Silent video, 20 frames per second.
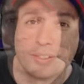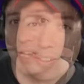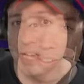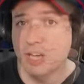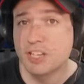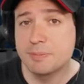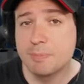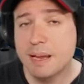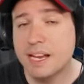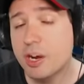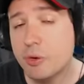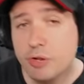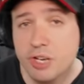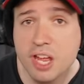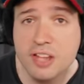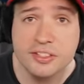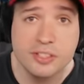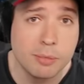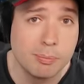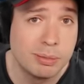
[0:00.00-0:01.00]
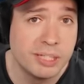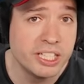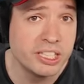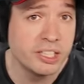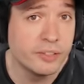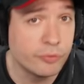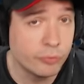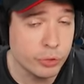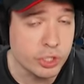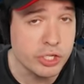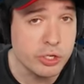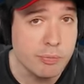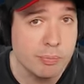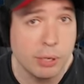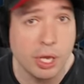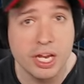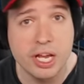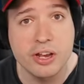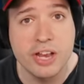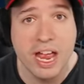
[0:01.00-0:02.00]
Because Mech Arena is completely free to
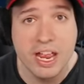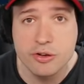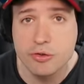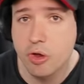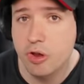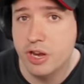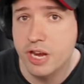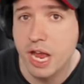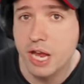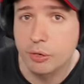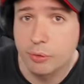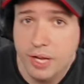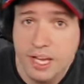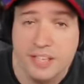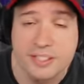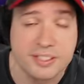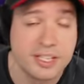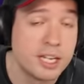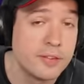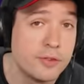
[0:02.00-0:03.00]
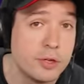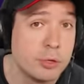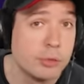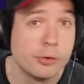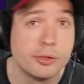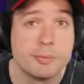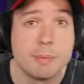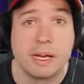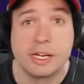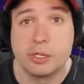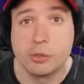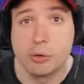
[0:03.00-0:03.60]
play on Android and iOS, and if you use my